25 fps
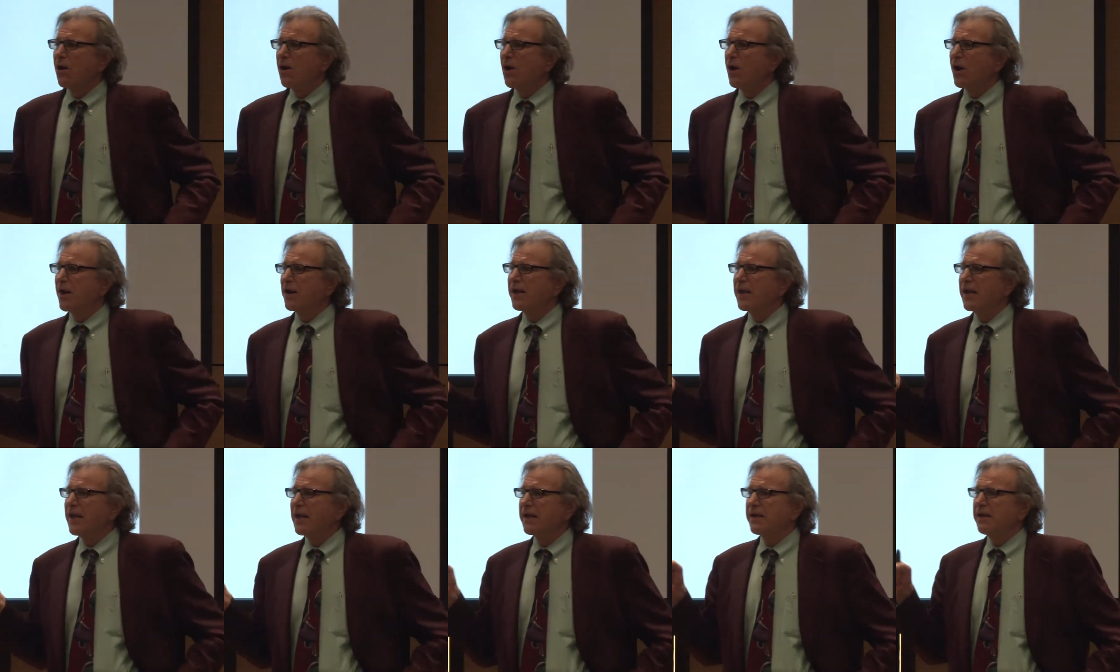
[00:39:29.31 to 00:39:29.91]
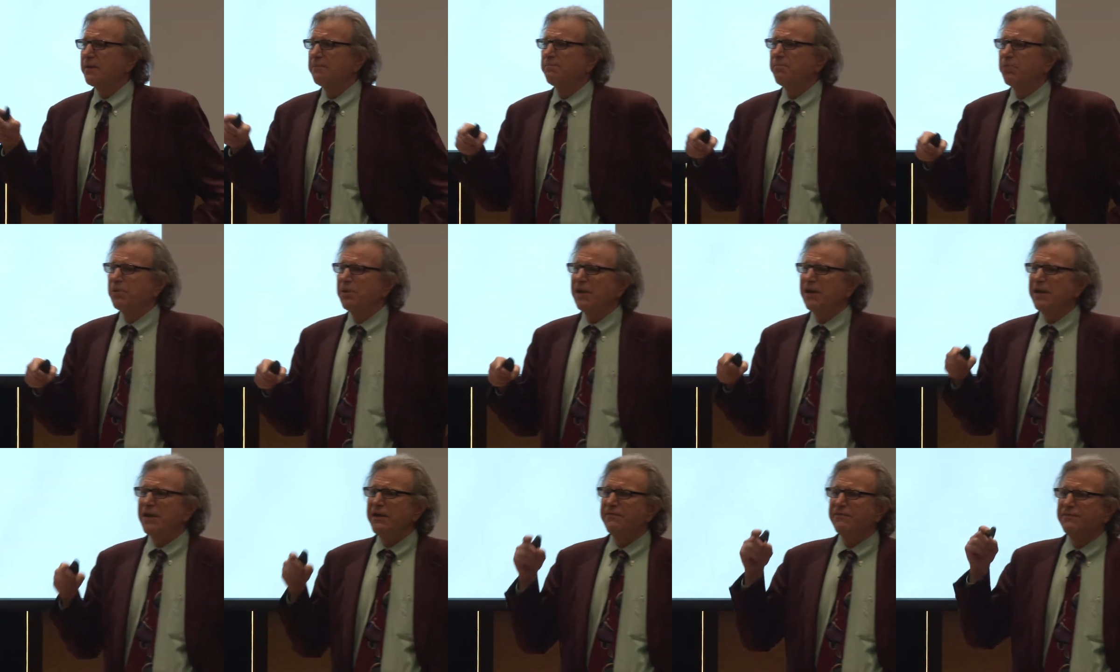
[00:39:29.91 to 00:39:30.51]
on a
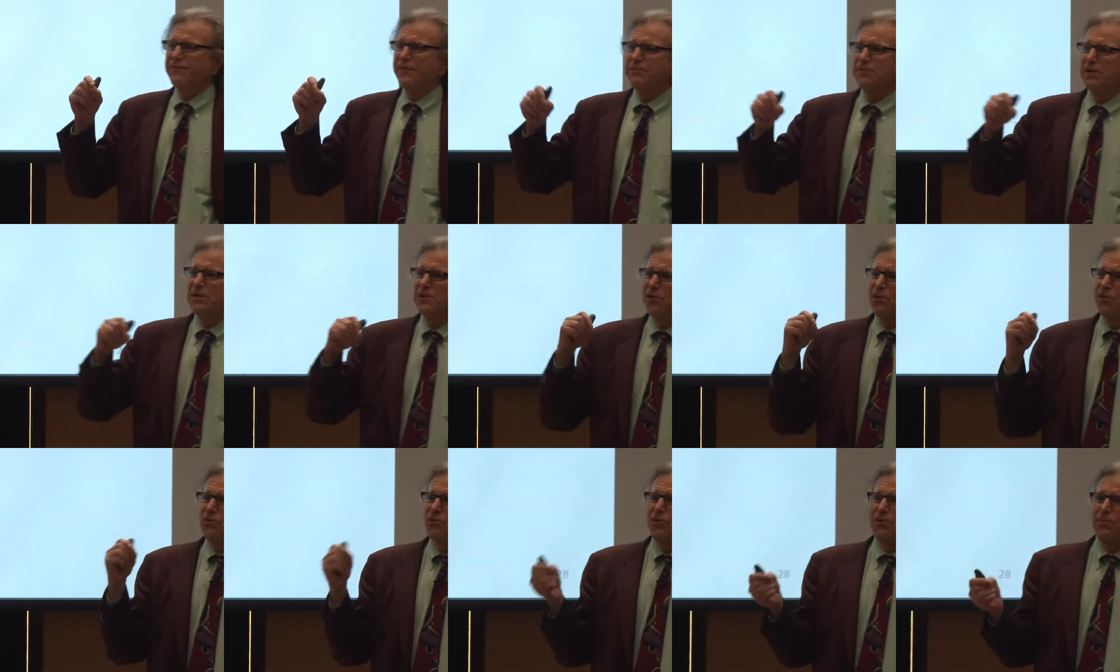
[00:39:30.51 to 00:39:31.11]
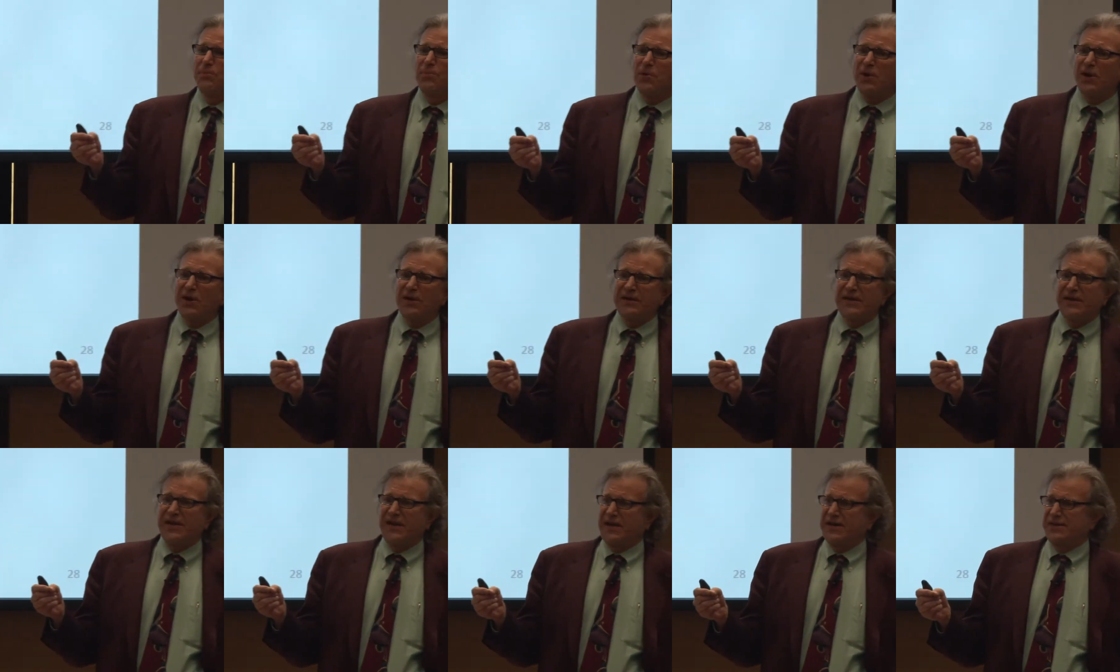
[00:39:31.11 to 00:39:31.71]
complaint from the local
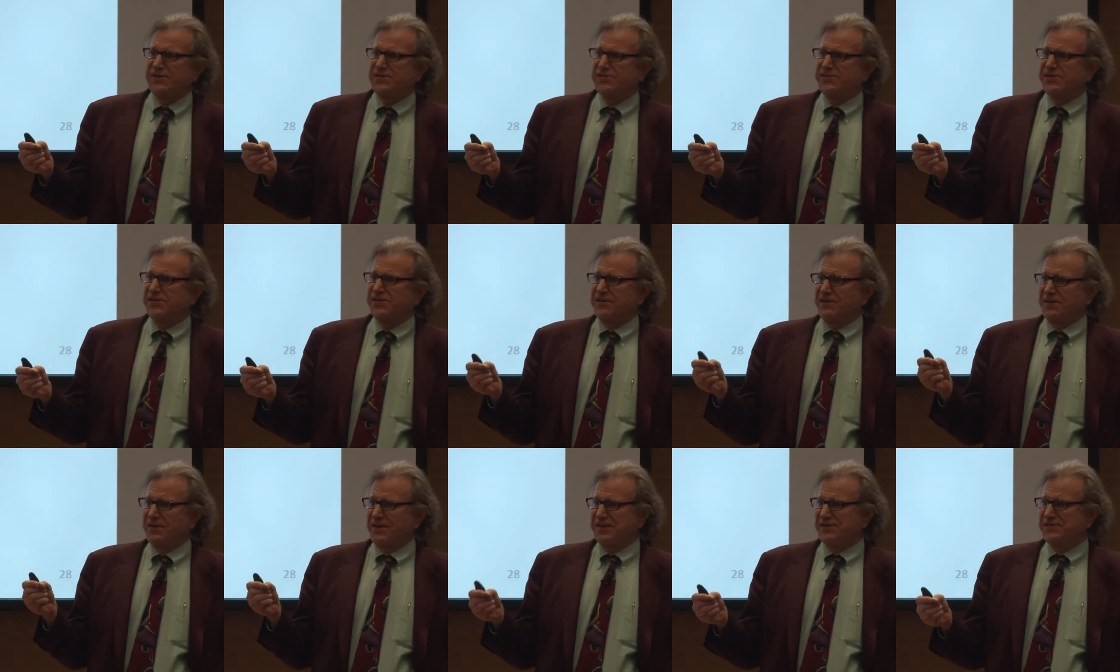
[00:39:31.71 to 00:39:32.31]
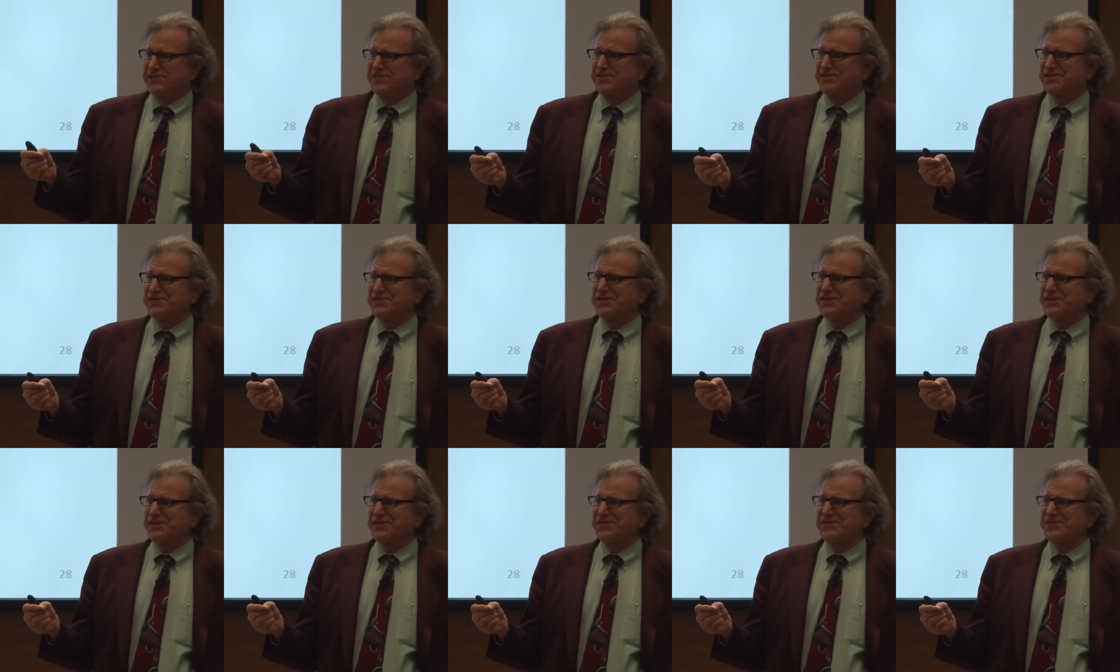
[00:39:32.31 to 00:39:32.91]
broadcast
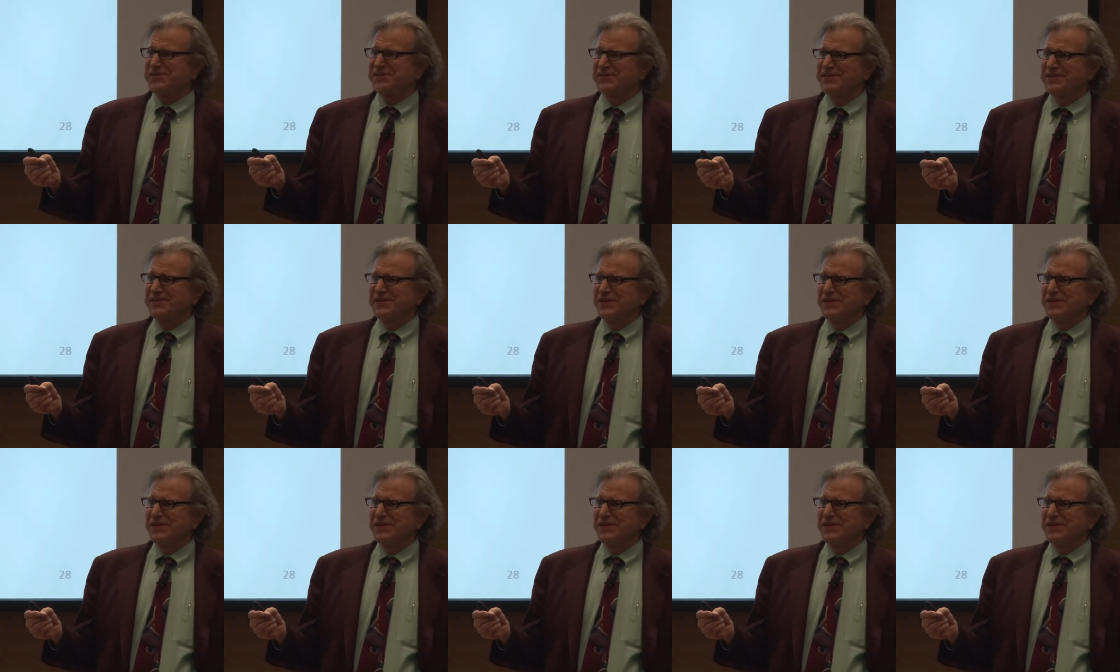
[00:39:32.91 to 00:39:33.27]
licensees